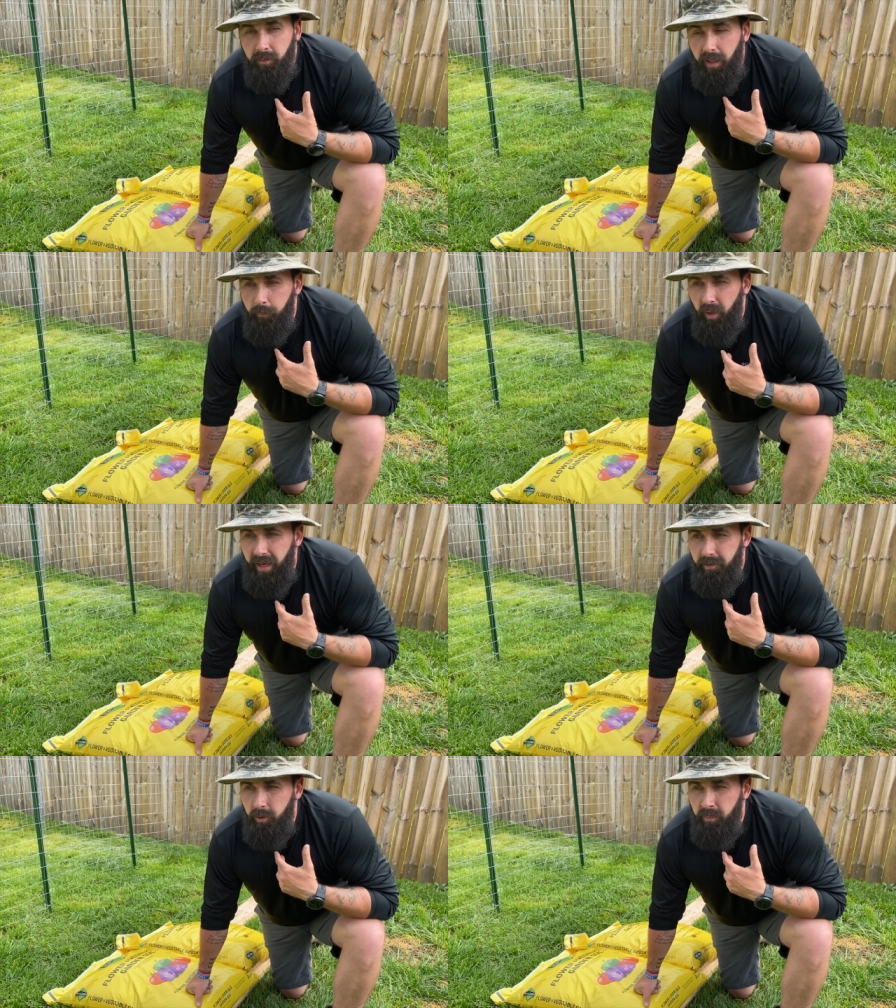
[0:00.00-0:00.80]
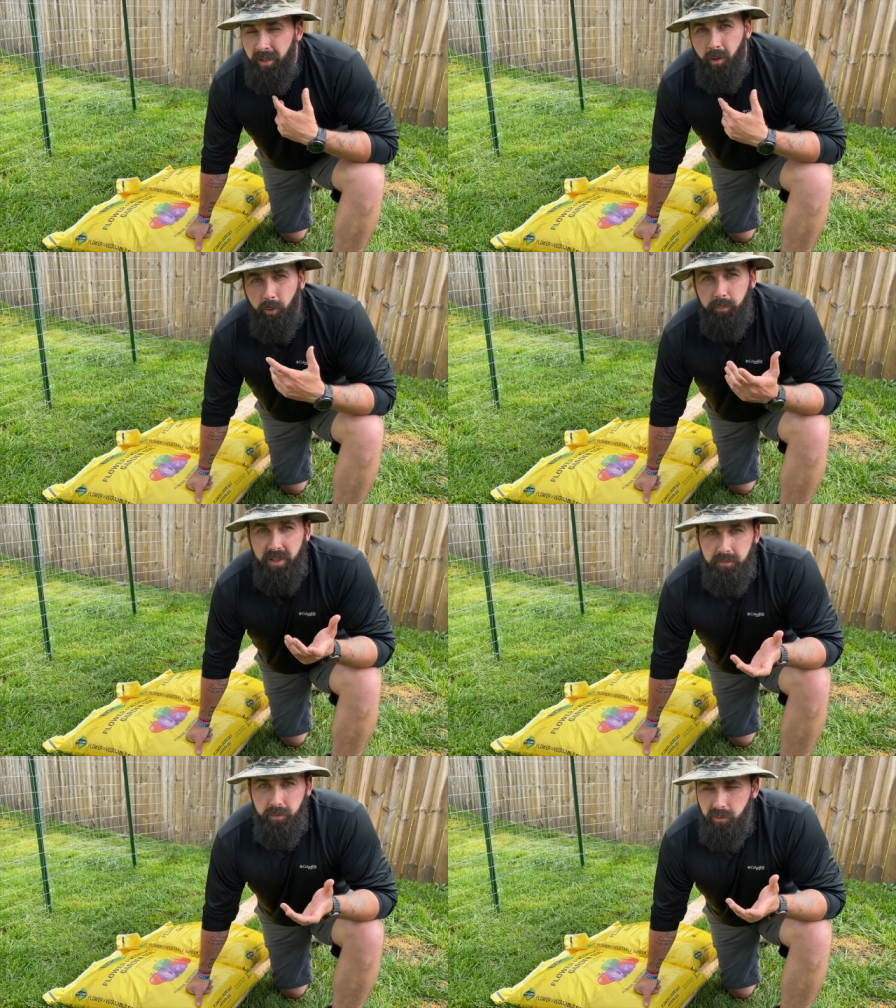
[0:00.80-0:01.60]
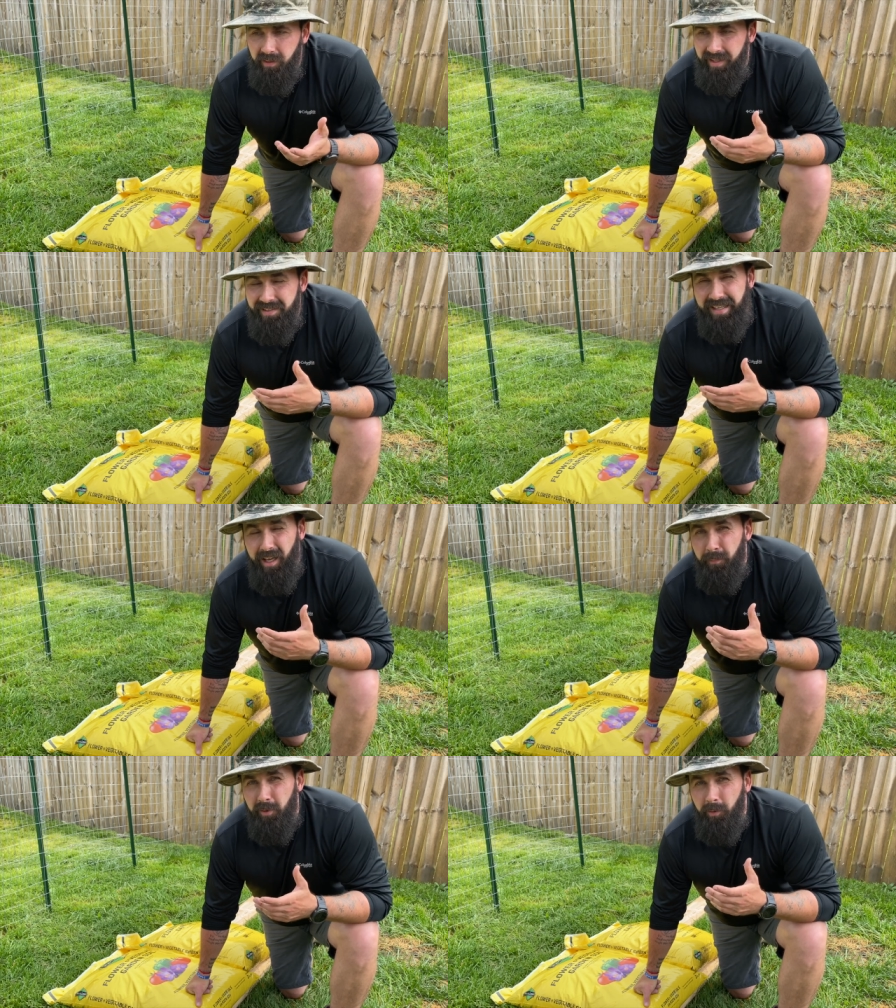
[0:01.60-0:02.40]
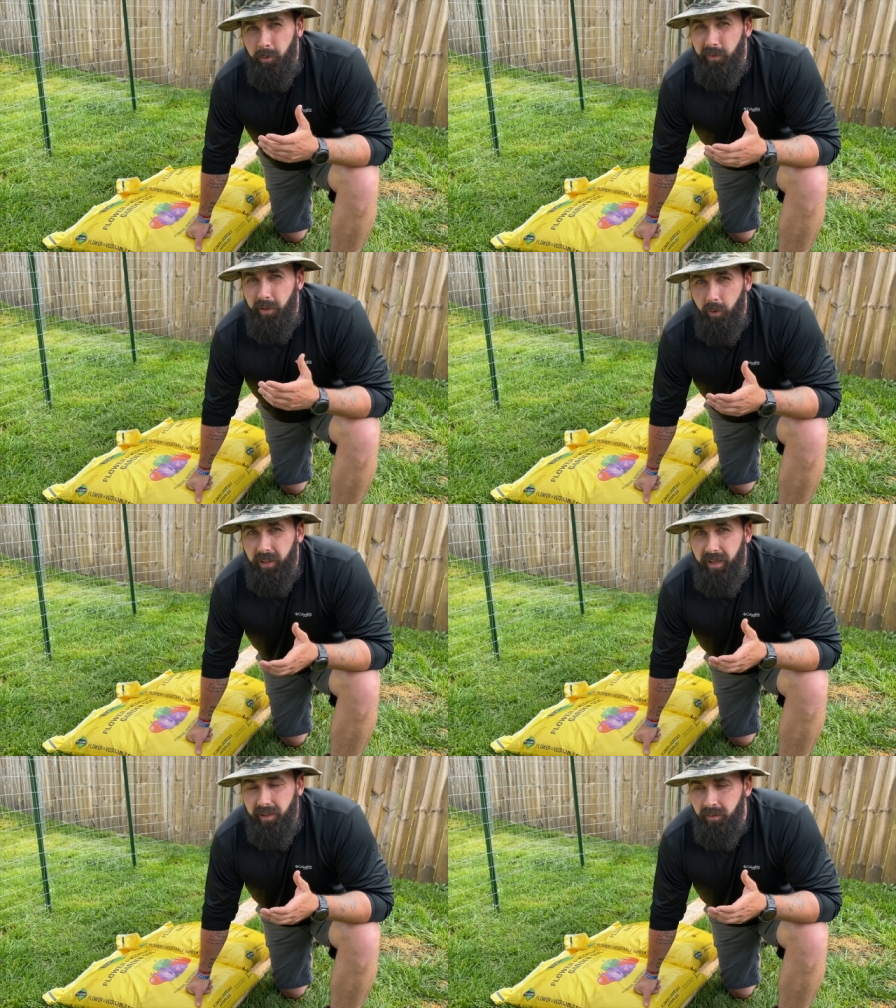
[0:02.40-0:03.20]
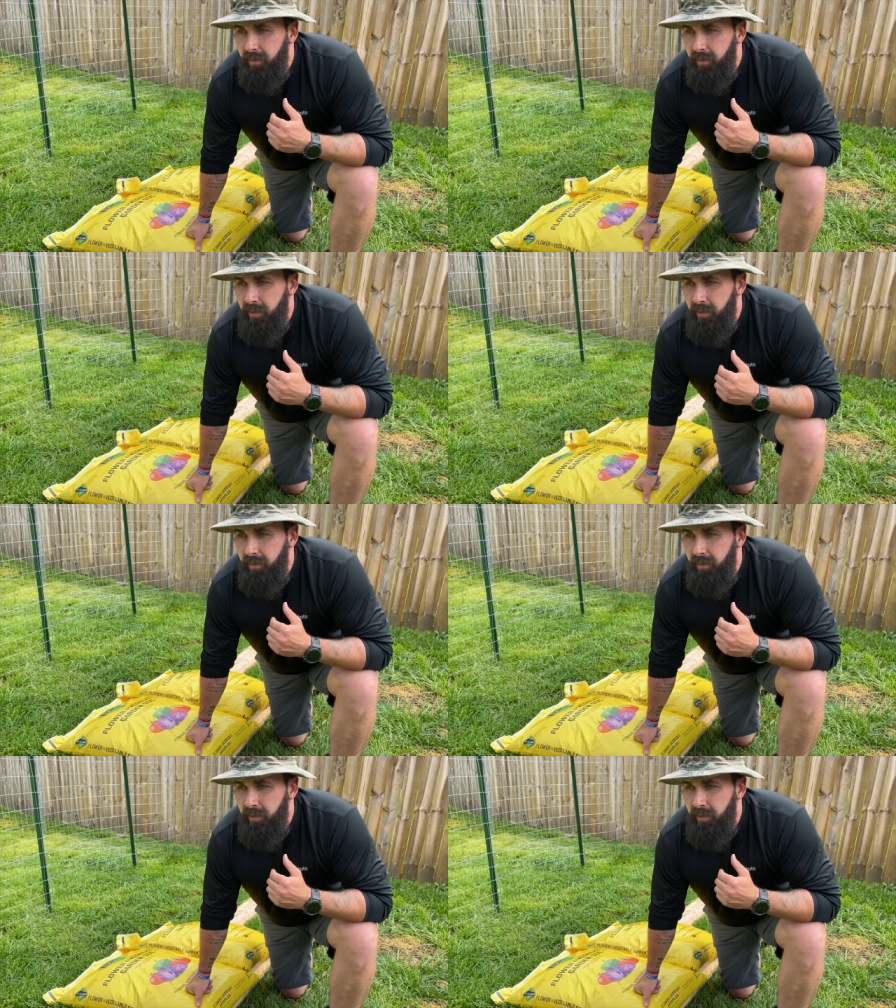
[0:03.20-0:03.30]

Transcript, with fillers: And what I do may not work best for you, and that's absolutely okay.